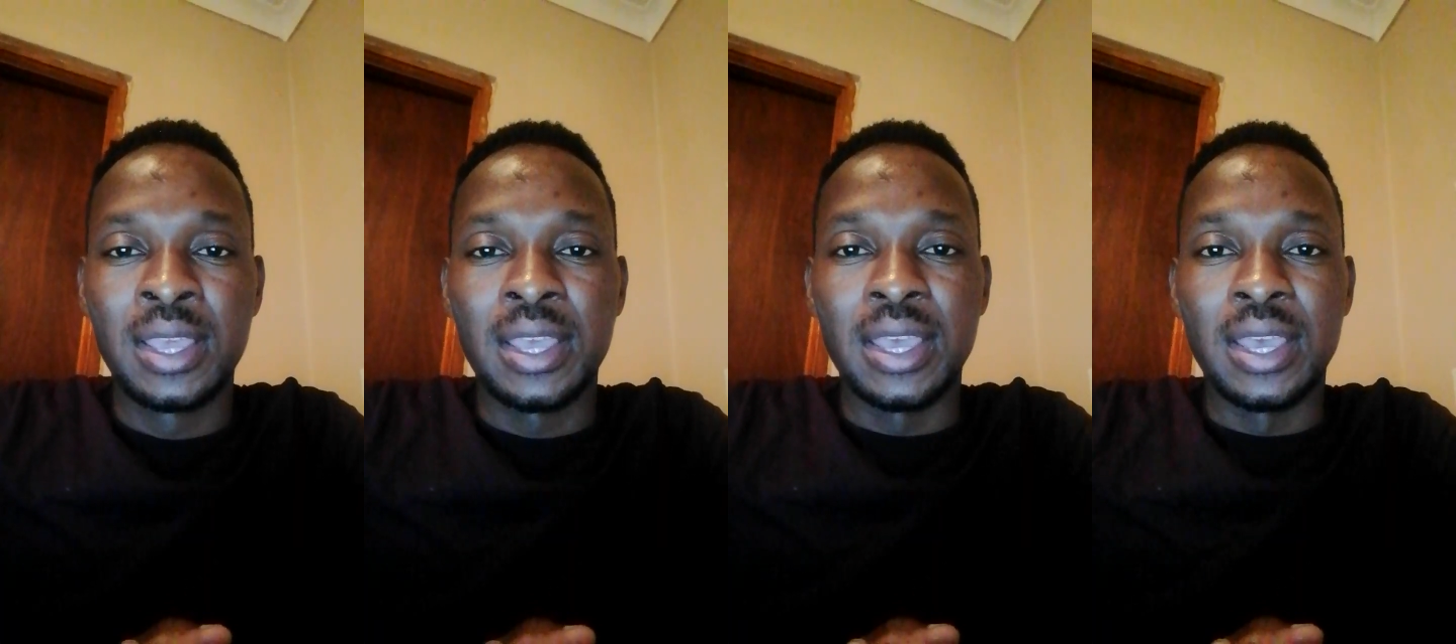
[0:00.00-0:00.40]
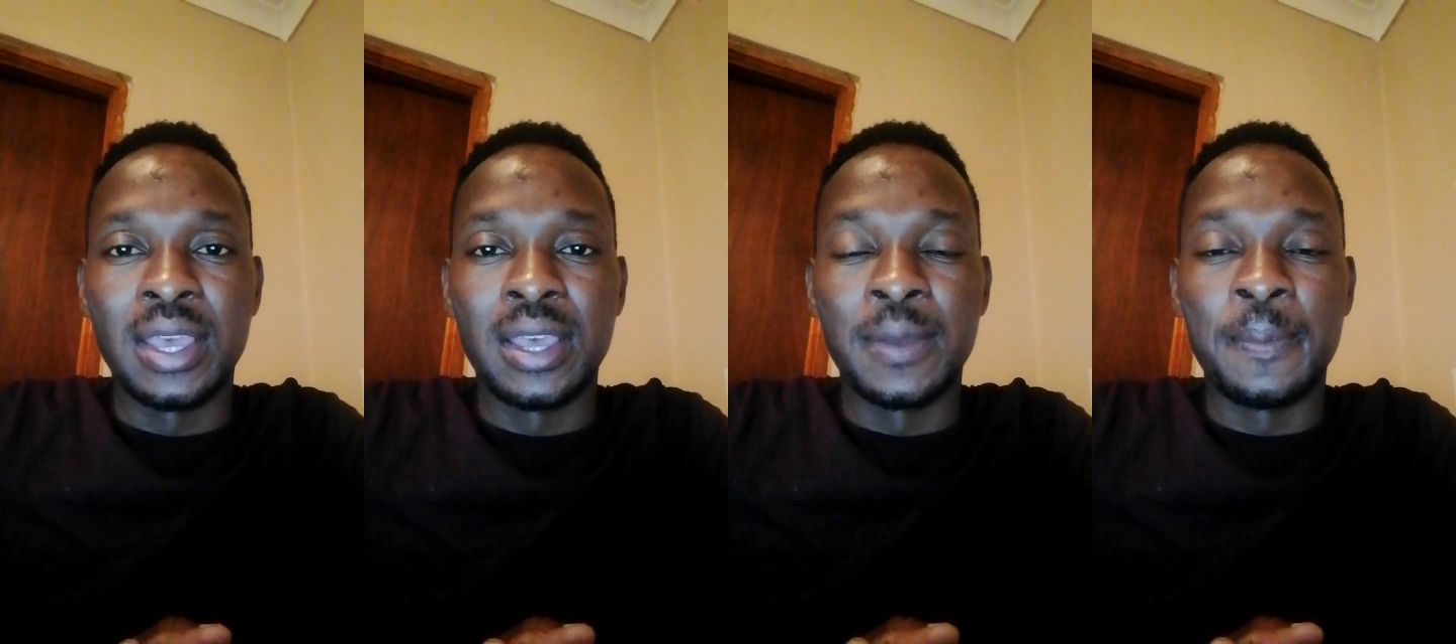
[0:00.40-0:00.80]

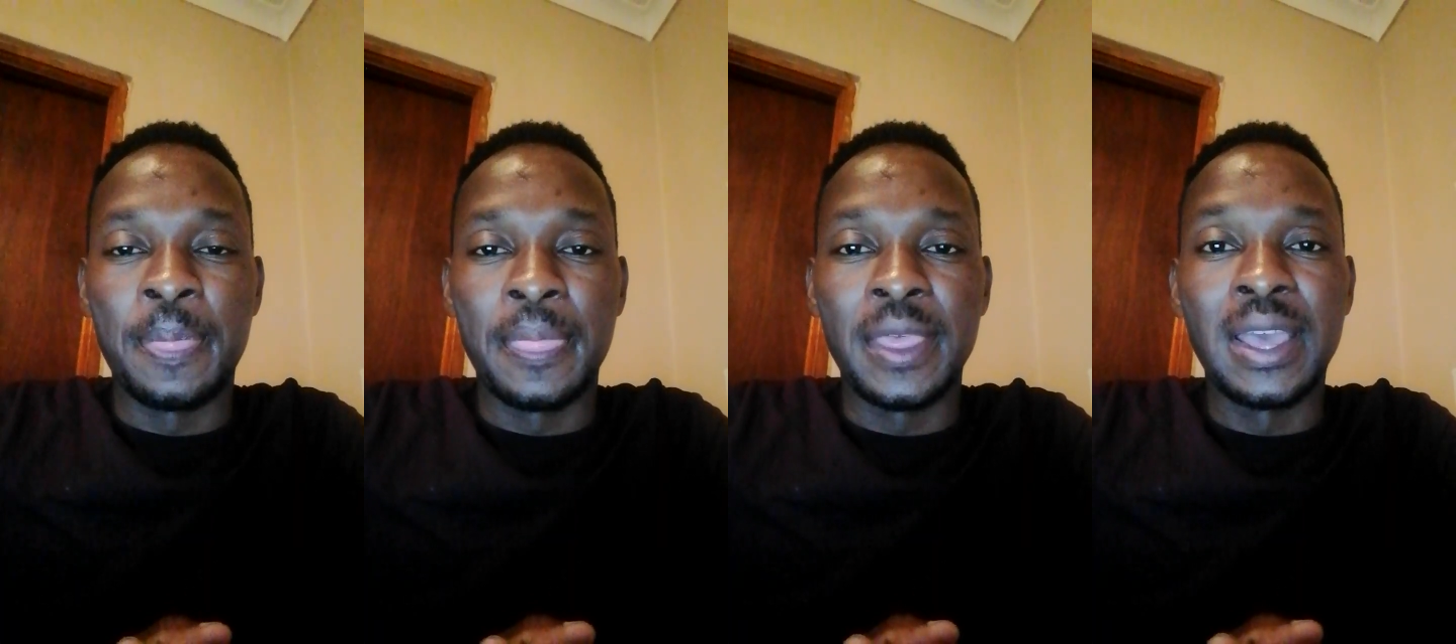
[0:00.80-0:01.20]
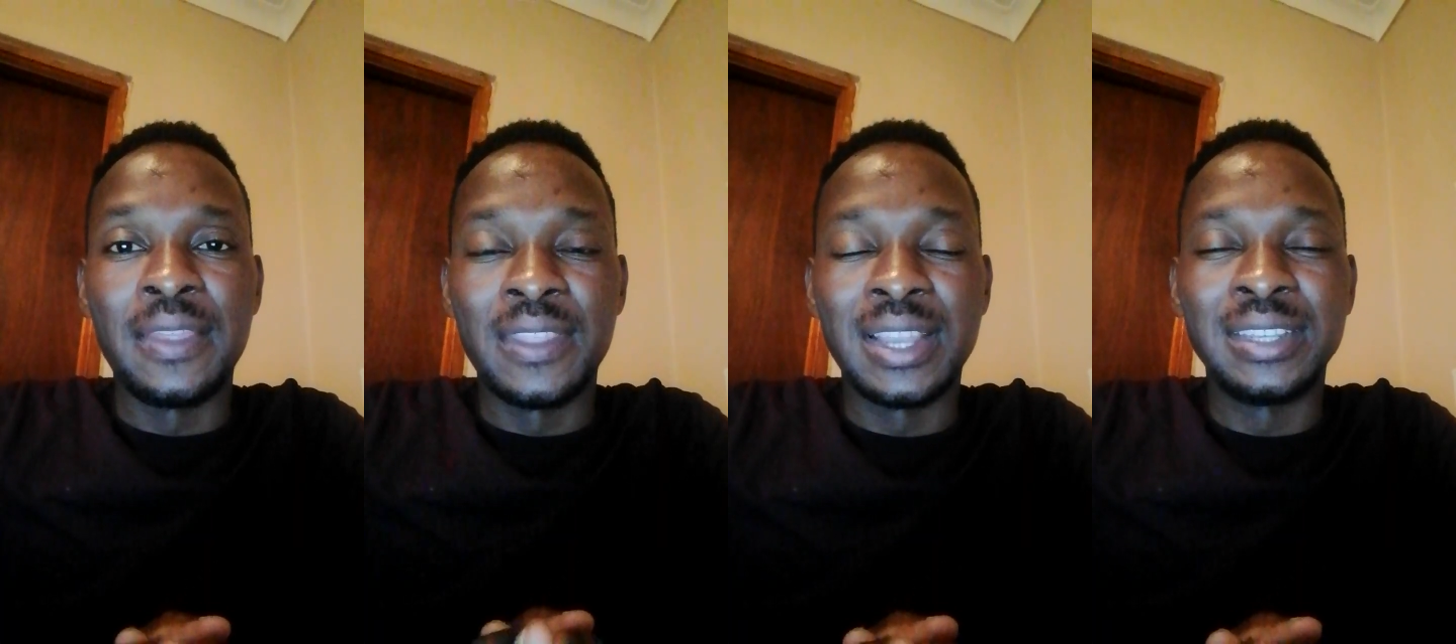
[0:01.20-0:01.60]
And
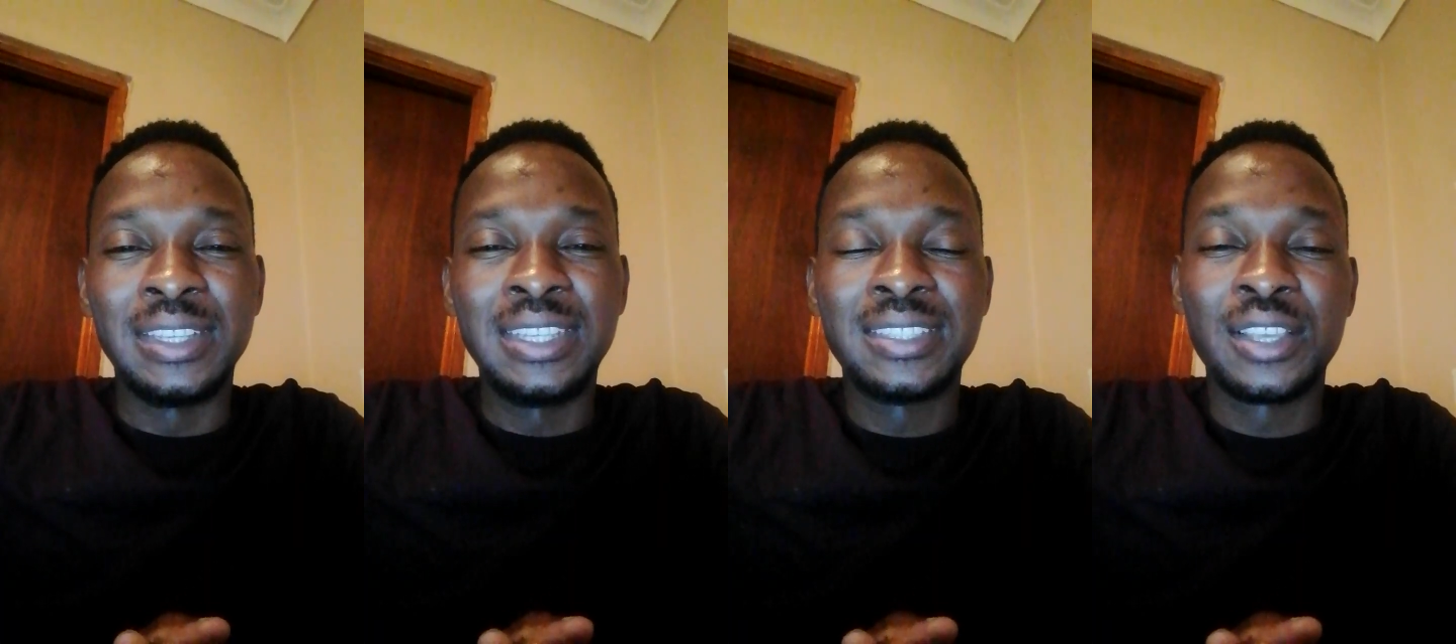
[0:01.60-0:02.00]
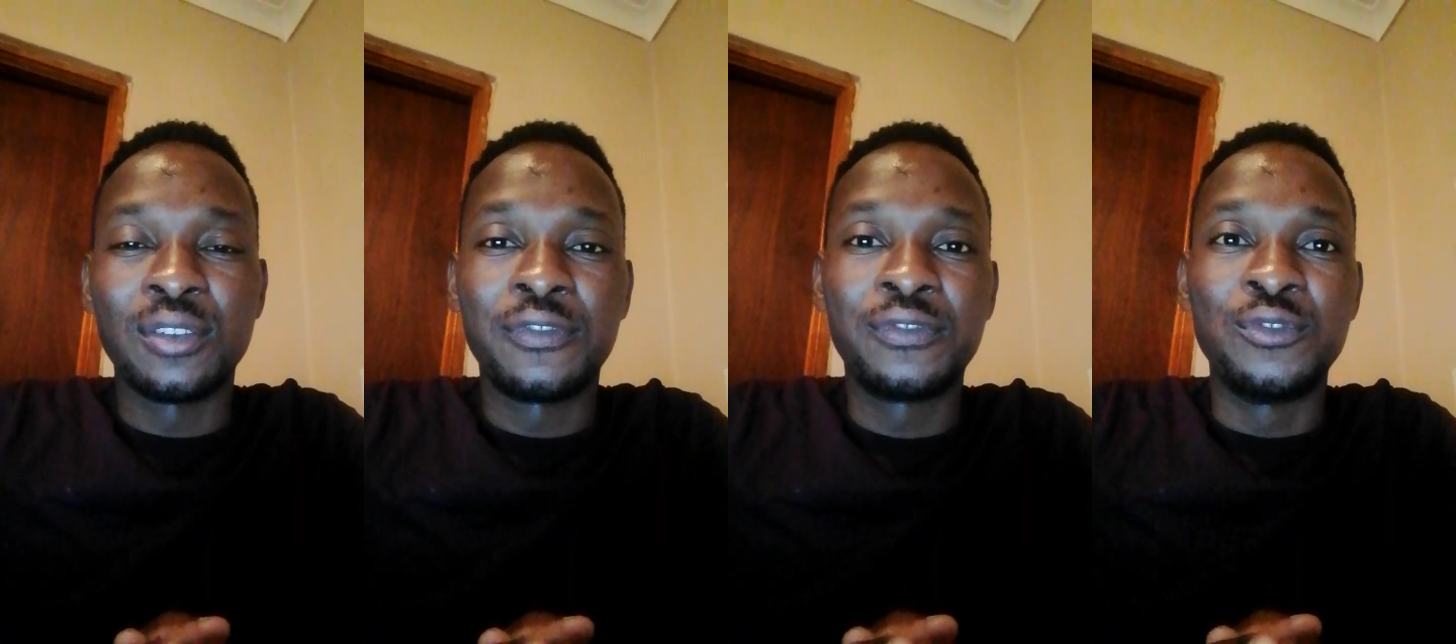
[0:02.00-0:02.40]
then instead of